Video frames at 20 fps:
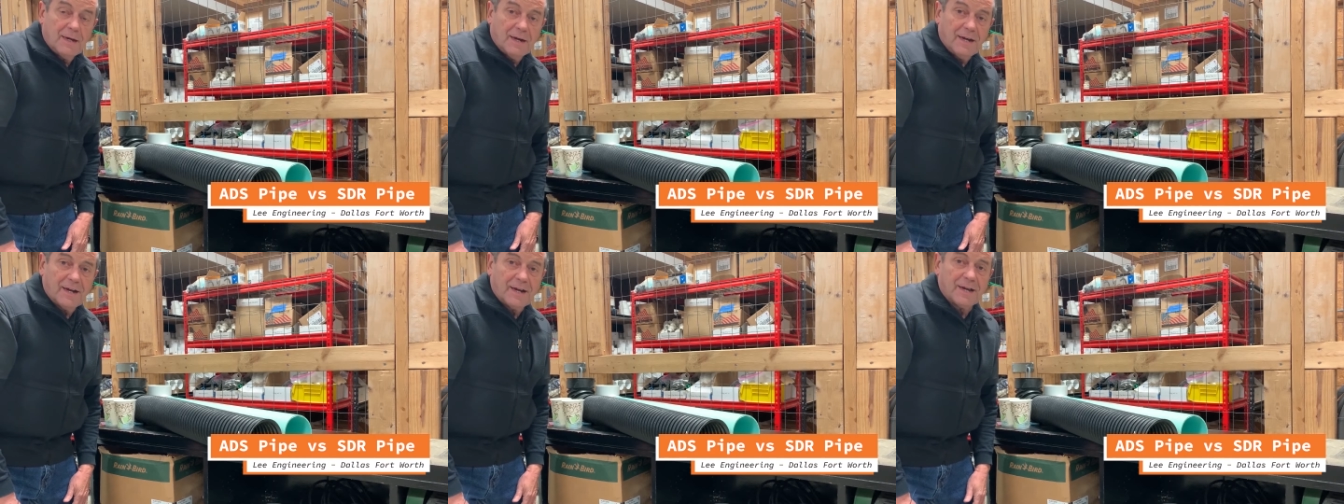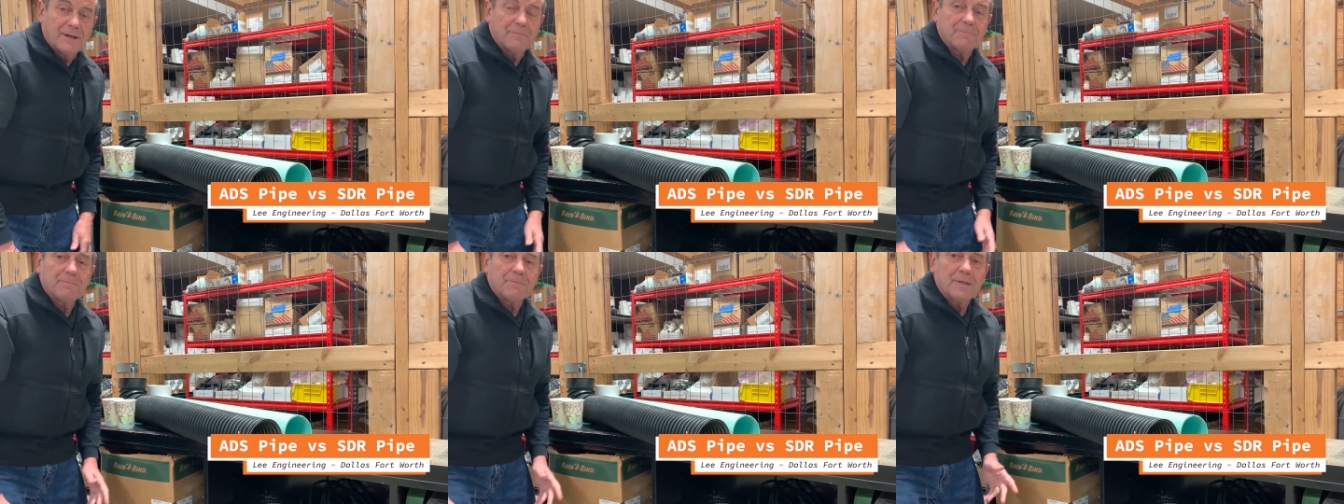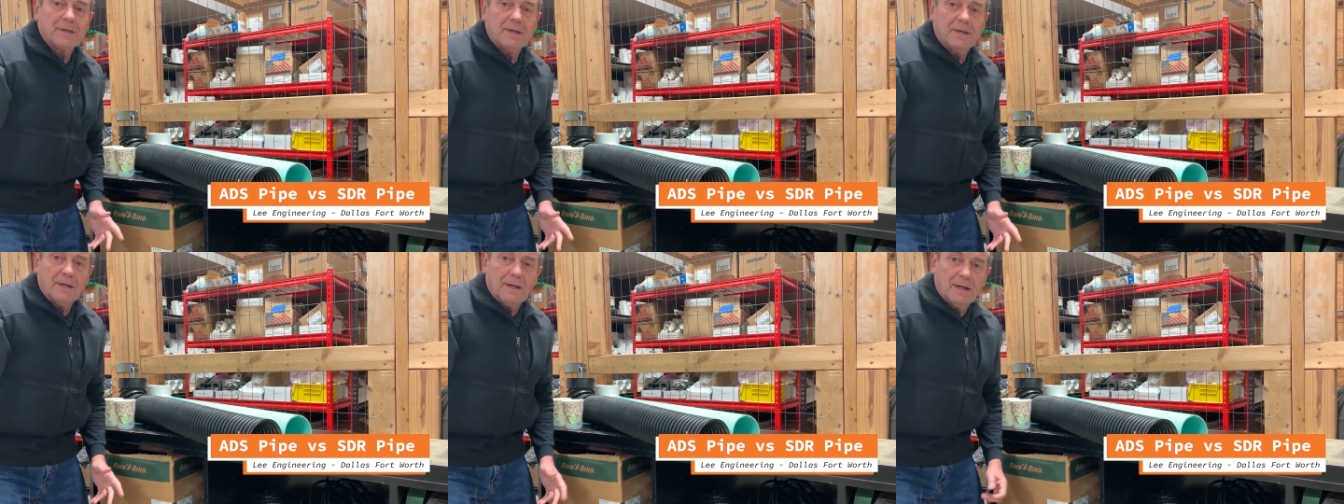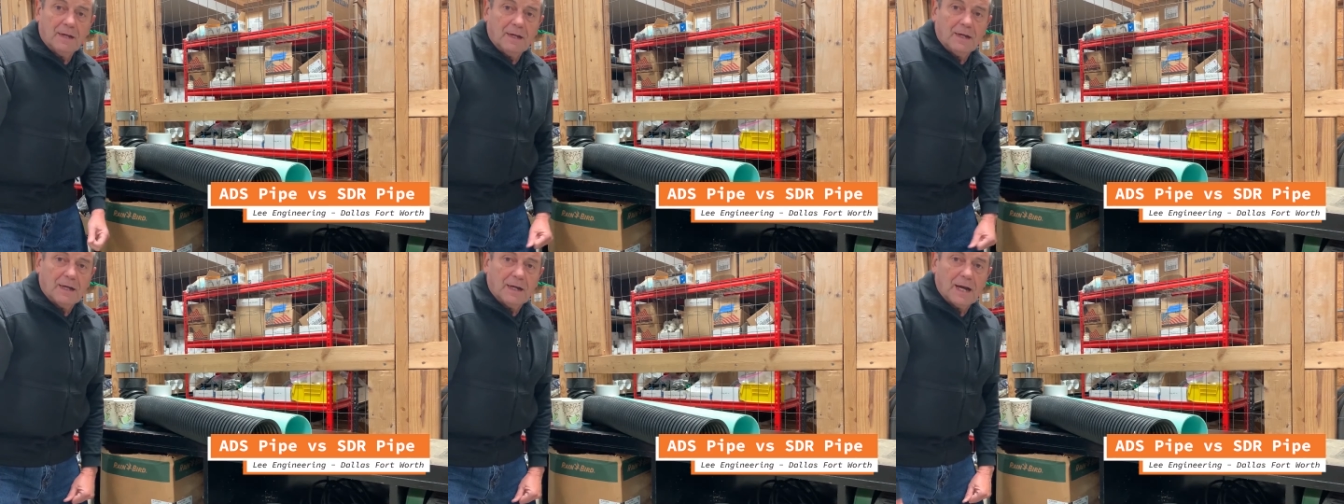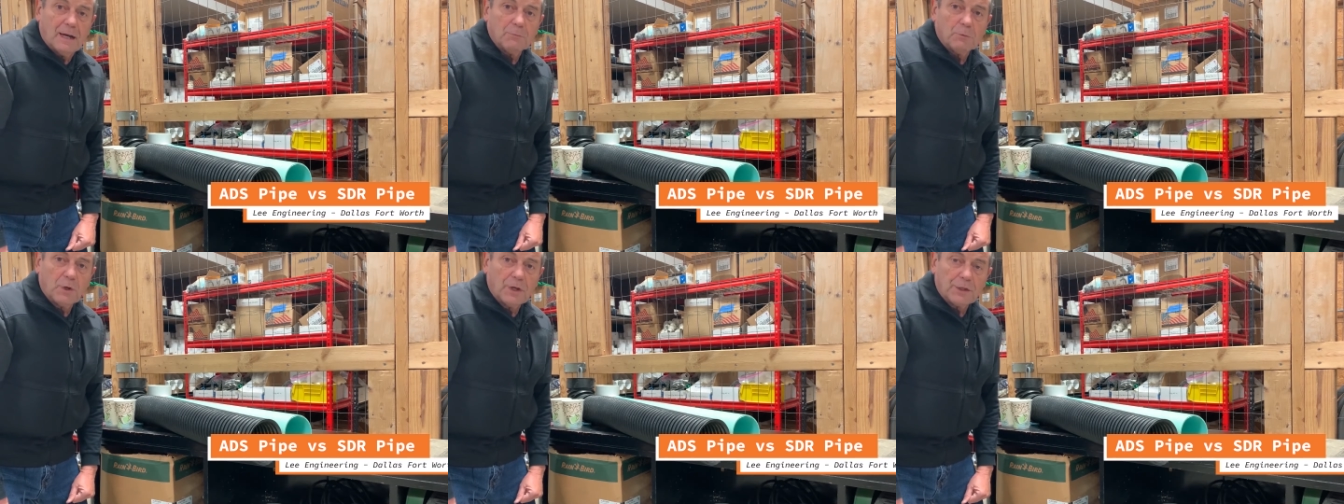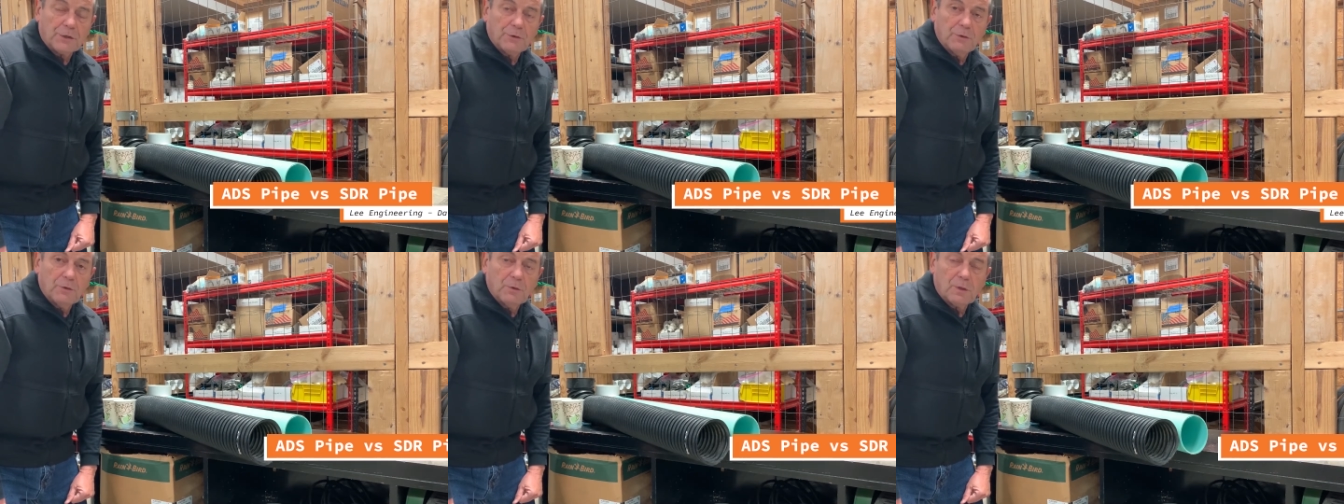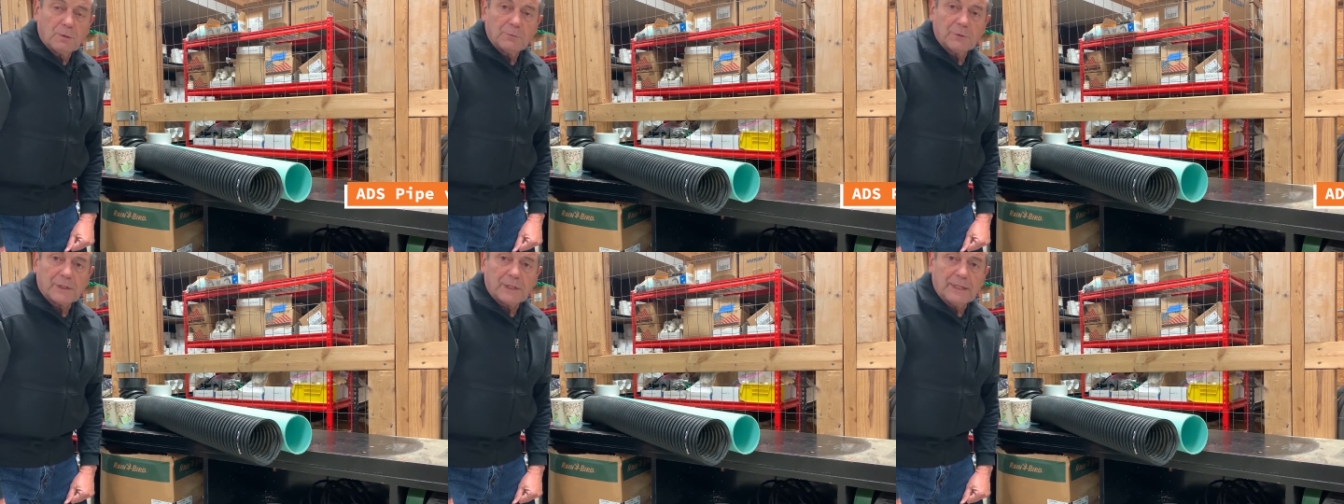Hi, I'm Willie
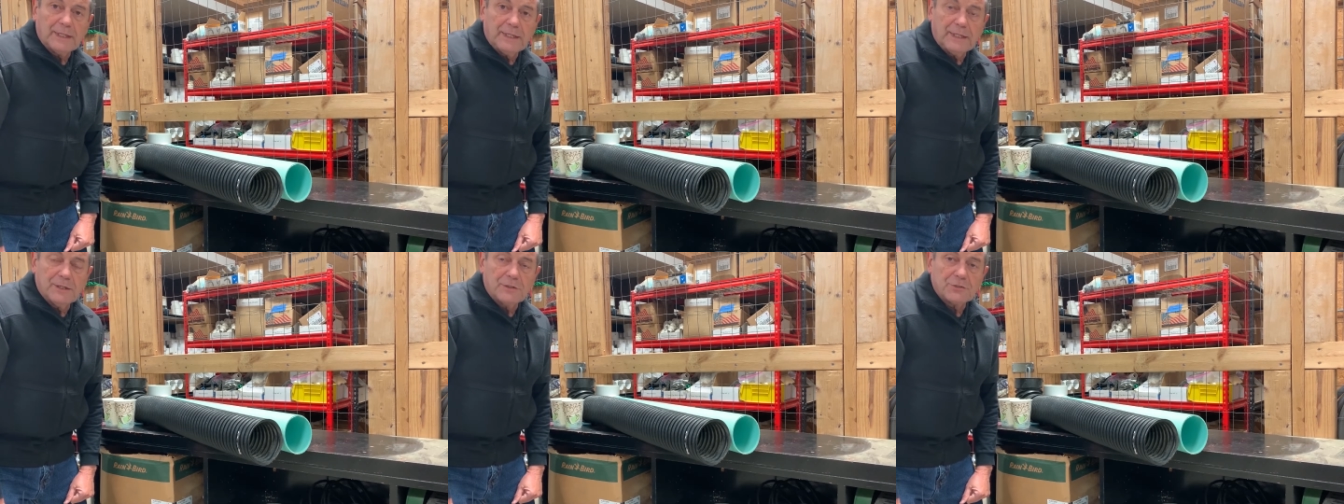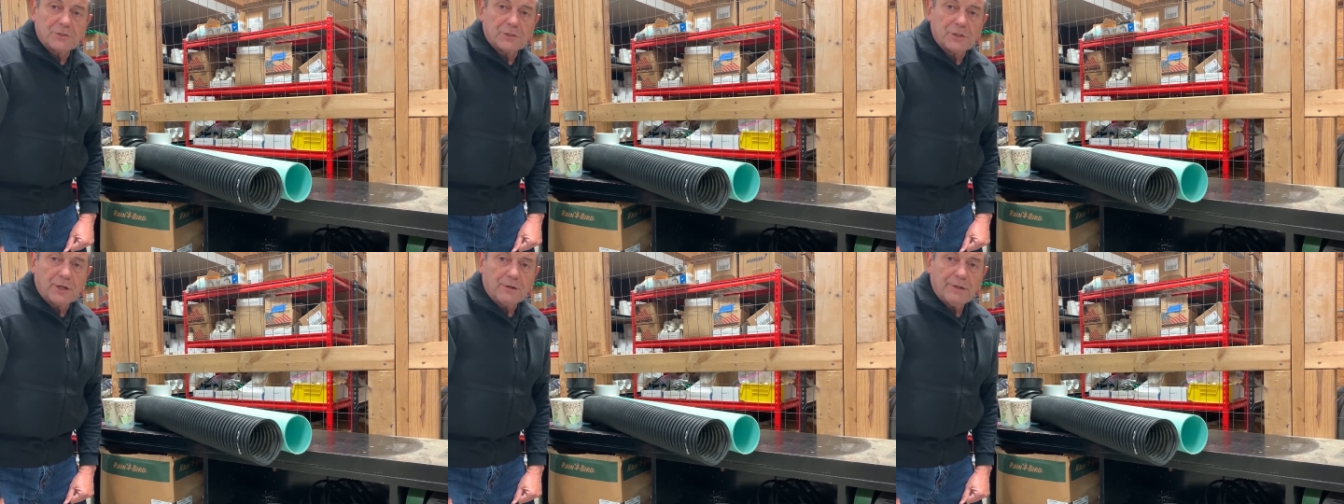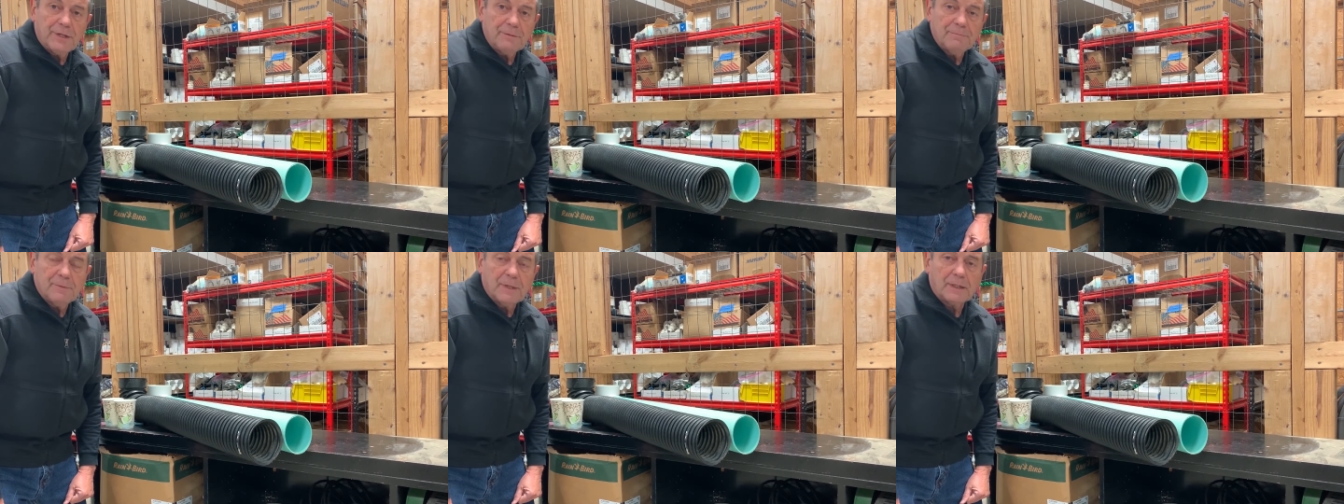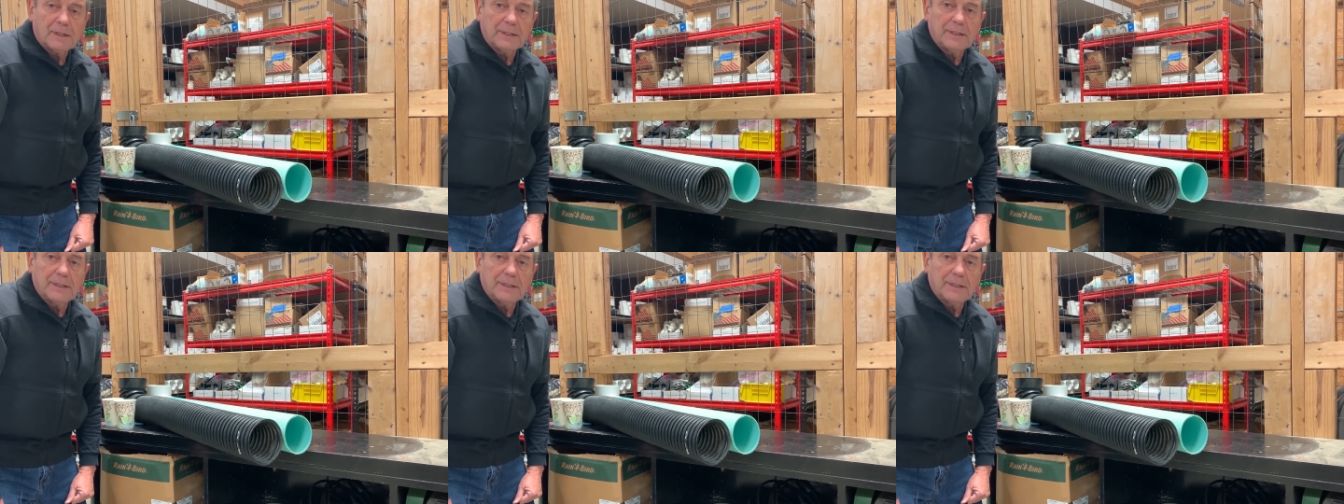Google. I'm with Lee Engineering.